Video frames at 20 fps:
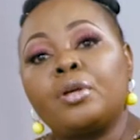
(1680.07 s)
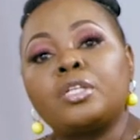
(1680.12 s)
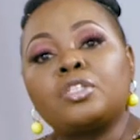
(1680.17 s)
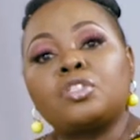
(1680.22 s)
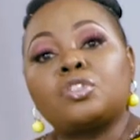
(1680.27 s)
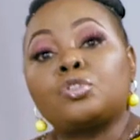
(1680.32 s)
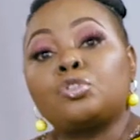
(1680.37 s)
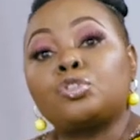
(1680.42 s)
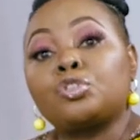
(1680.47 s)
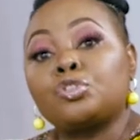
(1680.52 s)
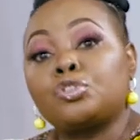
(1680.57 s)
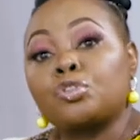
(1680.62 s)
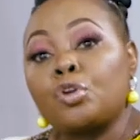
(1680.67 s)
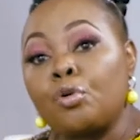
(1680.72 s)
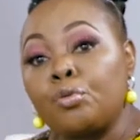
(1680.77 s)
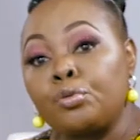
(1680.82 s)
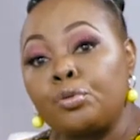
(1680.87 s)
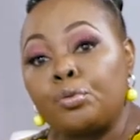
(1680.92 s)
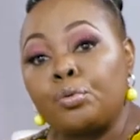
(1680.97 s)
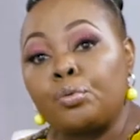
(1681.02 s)
is to
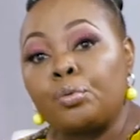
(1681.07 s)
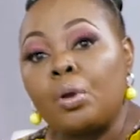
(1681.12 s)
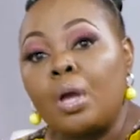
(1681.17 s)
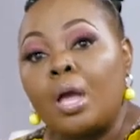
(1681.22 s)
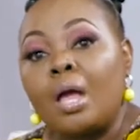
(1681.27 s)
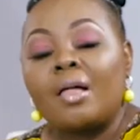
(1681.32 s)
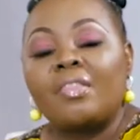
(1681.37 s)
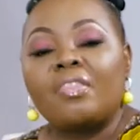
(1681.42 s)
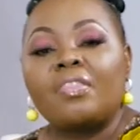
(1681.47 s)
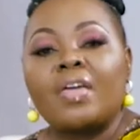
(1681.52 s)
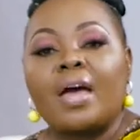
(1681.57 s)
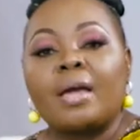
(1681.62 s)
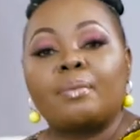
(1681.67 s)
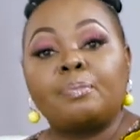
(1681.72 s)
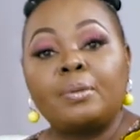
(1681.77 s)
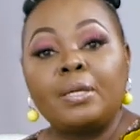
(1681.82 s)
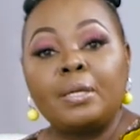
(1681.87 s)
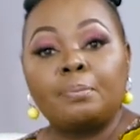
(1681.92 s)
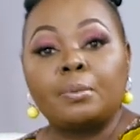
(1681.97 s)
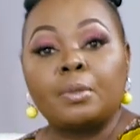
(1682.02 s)
show you that
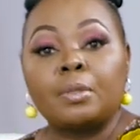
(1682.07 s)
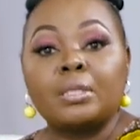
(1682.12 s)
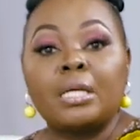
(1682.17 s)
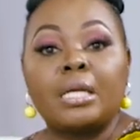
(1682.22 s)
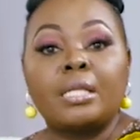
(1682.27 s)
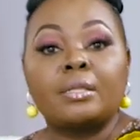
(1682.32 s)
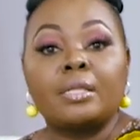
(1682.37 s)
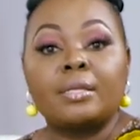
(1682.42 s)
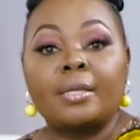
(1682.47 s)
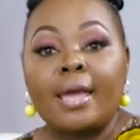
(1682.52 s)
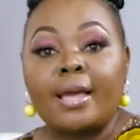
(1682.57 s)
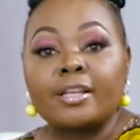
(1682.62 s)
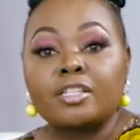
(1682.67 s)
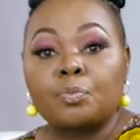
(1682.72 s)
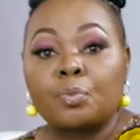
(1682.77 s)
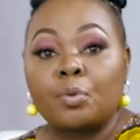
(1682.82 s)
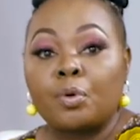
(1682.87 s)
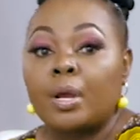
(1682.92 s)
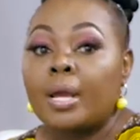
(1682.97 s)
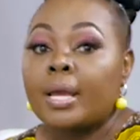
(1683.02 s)
people in the
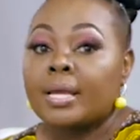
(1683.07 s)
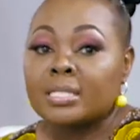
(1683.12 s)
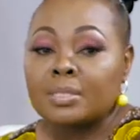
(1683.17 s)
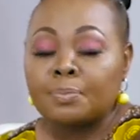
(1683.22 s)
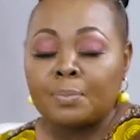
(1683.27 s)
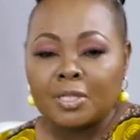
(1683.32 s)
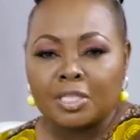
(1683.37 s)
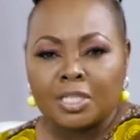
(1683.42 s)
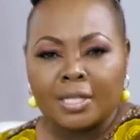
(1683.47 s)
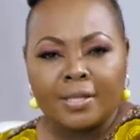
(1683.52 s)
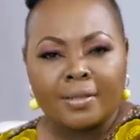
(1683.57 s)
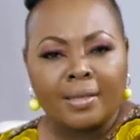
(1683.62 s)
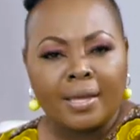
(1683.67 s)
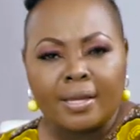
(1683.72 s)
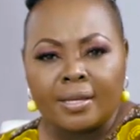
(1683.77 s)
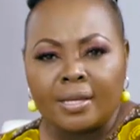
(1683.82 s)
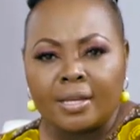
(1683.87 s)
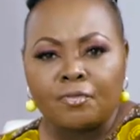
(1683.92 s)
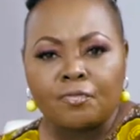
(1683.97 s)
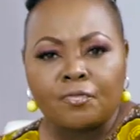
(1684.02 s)
diaspora, especially the
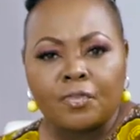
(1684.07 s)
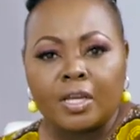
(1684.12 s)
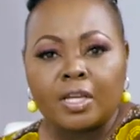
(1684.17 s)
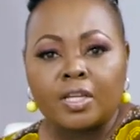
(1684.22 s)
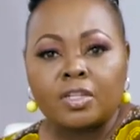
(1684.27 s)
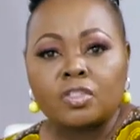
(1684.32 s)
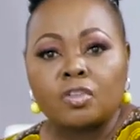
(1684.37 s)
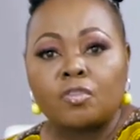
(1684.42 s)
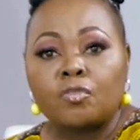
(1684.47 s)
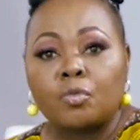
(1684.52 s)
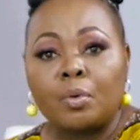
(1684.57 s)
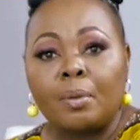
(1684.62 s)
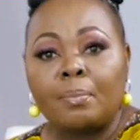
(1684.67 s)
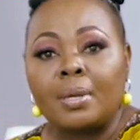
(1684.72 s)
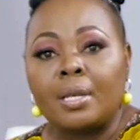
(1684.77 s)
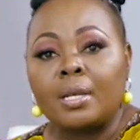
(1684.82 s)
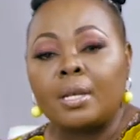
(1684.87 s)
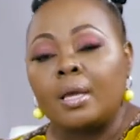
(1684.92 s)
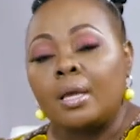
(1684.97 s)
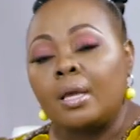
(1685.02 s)
hidden figures of
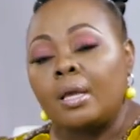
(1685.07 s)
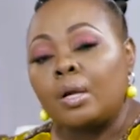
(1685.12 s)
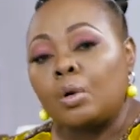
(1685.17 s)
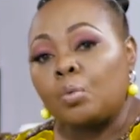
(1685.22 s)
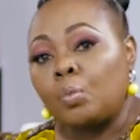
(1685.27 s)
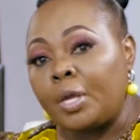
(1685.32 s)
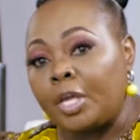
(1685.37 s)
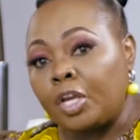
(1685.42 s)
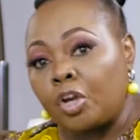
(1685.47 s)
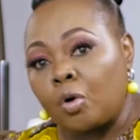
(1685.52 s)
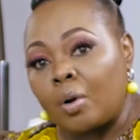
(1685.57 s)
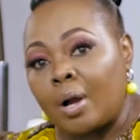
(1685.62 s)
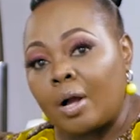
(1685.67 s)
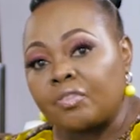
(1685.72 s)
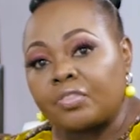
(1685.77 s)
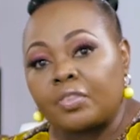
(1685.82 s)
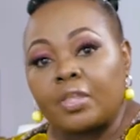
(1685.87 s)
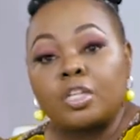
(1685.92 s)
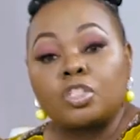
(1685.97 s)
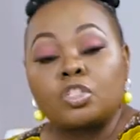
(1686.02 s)
women, we go
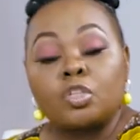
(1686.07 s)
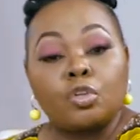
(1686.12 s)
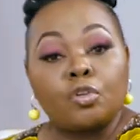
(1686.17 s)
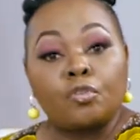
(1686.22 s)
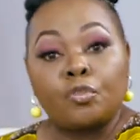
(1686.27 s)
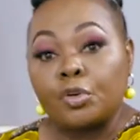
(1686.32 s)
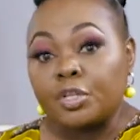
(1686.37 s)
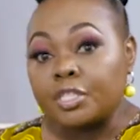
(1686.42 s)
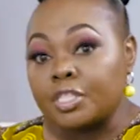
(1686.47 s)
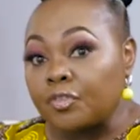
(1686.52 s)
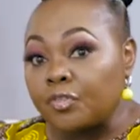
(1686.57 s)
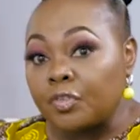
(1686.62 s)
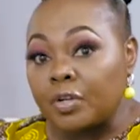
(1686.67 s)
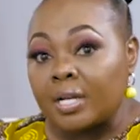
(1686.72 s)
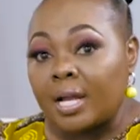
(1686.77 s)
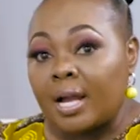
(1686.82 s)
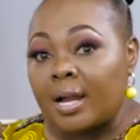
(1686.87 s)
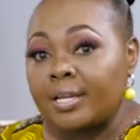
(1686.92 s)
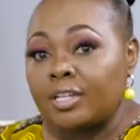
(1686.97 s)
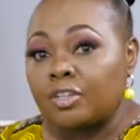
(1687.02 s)
out there to look for a
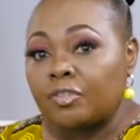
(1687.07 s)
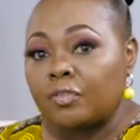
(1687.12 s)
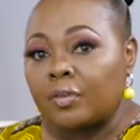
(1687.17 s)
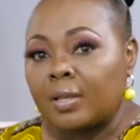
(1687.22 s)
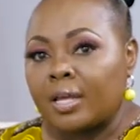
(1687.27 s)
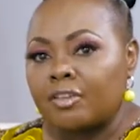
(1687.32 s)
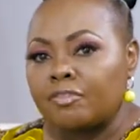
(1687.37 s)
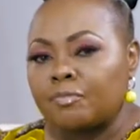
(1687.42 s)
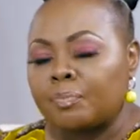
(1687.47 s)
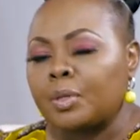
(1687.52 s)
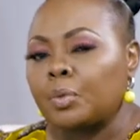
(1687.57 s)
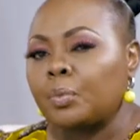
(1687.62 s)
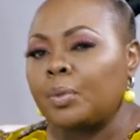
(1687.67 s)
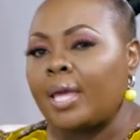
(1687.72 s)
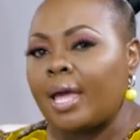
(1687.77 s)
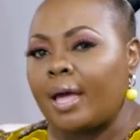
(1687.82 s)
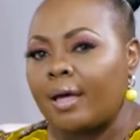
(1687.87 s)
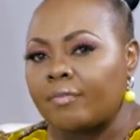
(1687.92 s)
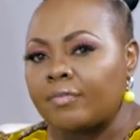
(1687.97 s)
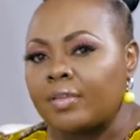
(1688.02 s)
different kind of life, but
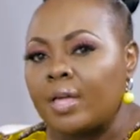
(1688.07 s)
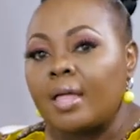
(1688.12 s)
we have